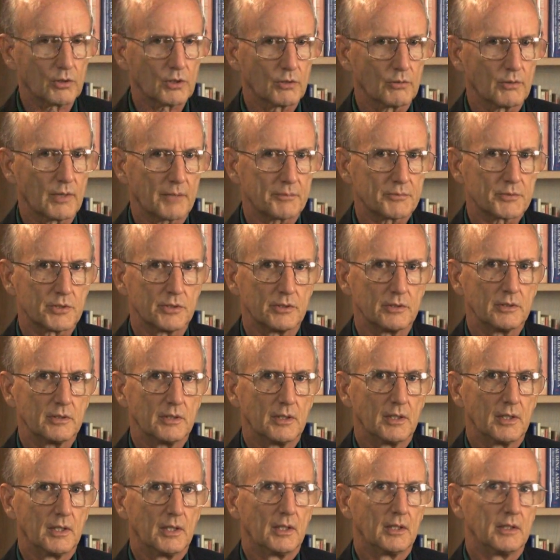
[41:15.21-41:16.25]
corruption
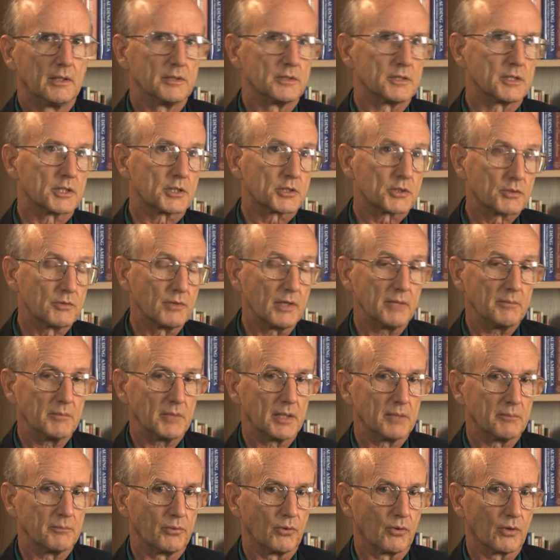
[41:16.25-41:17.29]
is
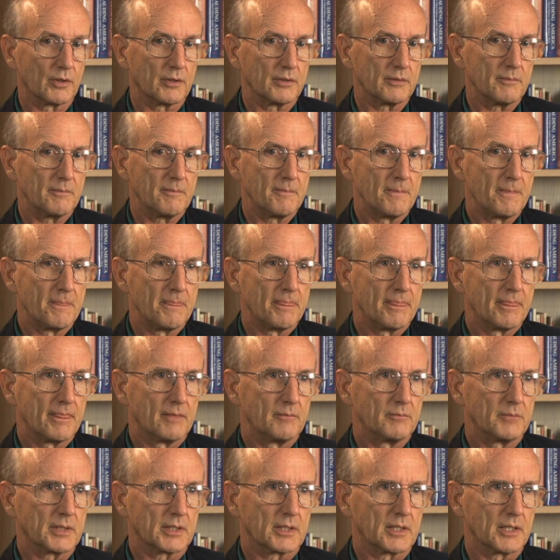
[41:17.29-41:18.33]
extremely important
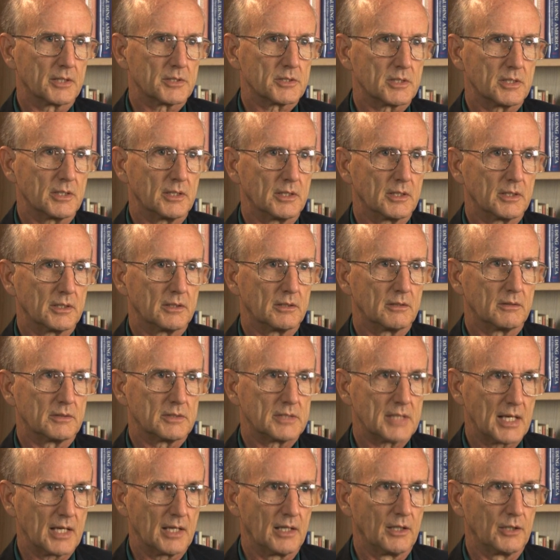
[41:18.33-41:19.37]
because it
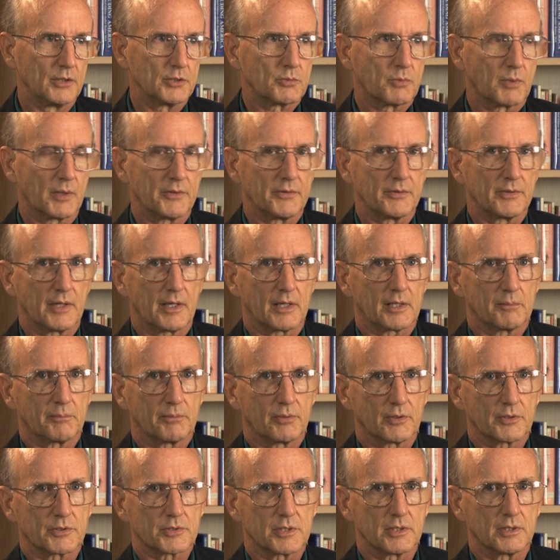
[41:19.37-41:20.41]
tells whether or not a
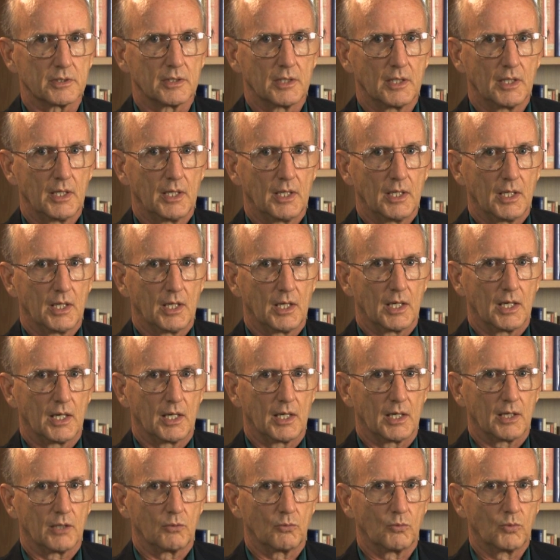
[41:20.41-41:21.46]
person
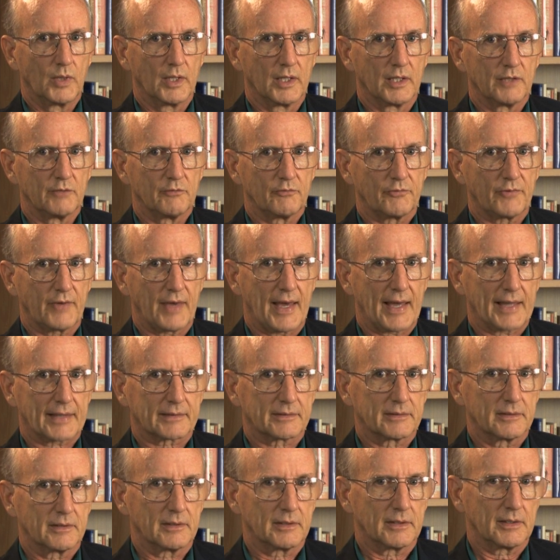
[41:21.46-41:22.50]
will in
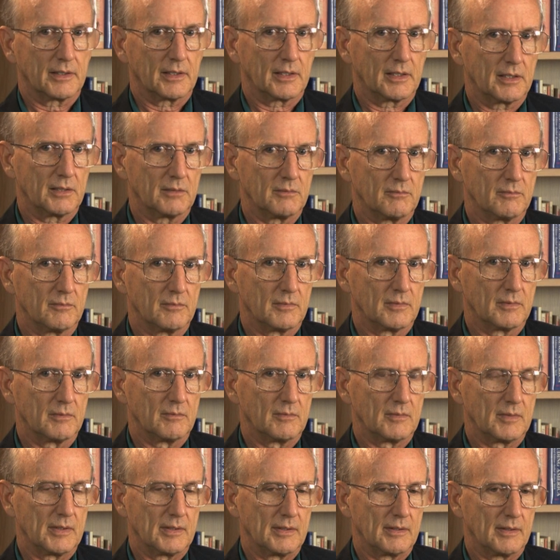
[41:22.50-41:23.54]
fact
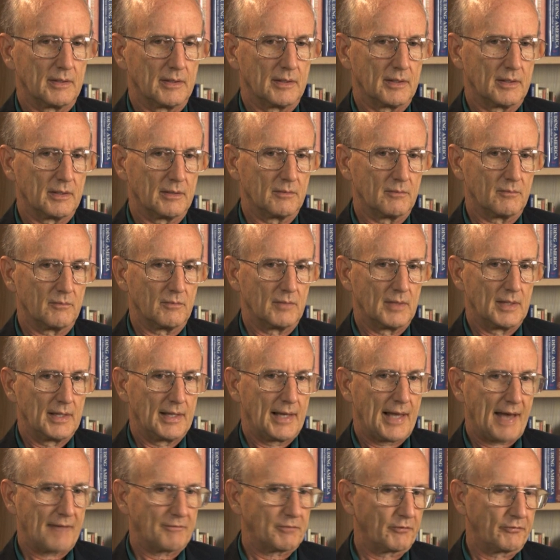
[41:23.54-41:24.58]

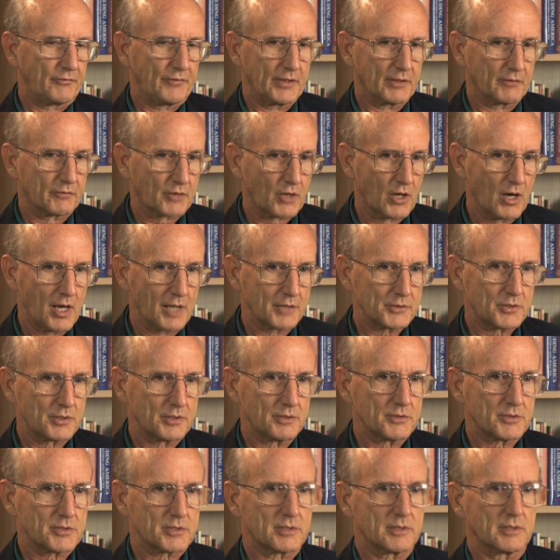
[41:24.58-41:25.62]
have a fit of
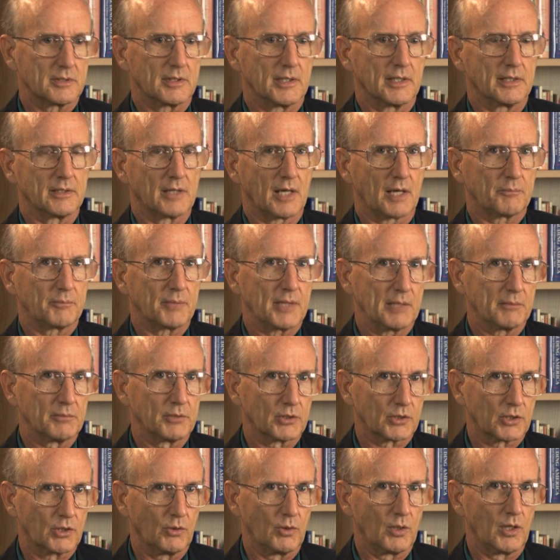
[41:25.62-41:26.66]
conscience and not be able
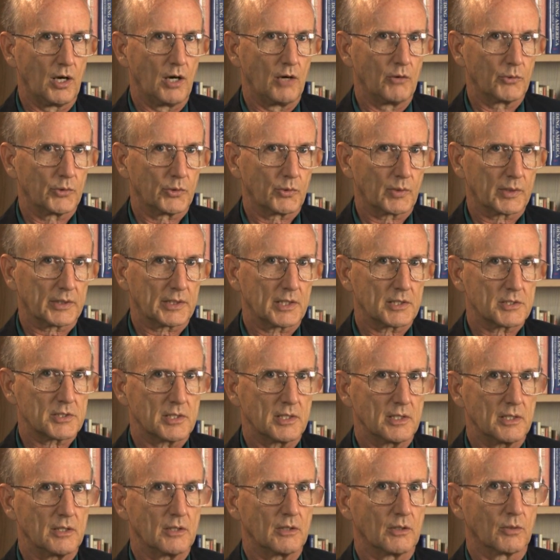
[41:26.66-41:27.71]
to go along with what they
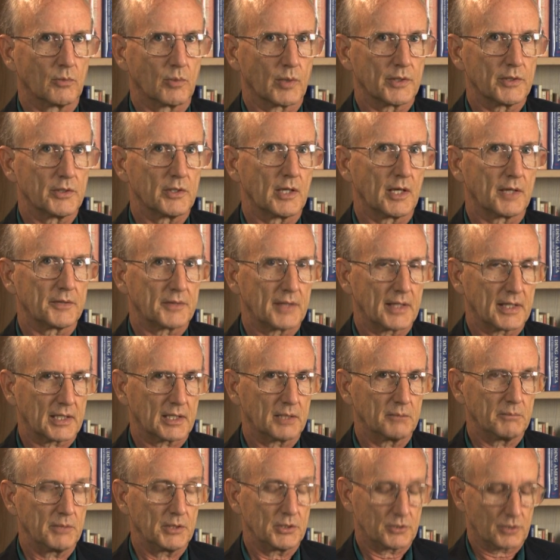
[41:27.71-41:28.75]
see, or whether or not they
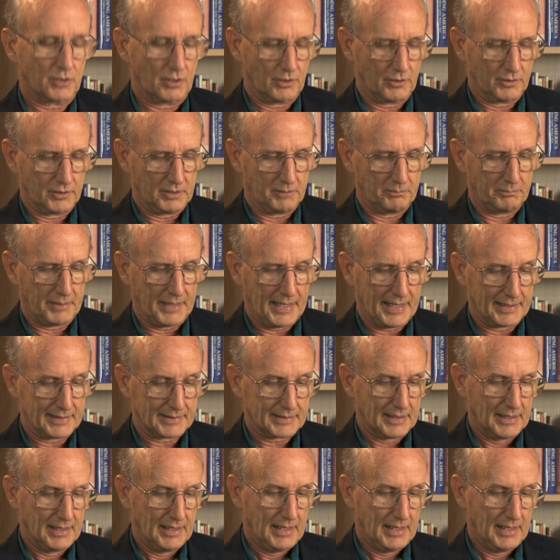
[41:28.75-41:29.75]
can be turned and bent.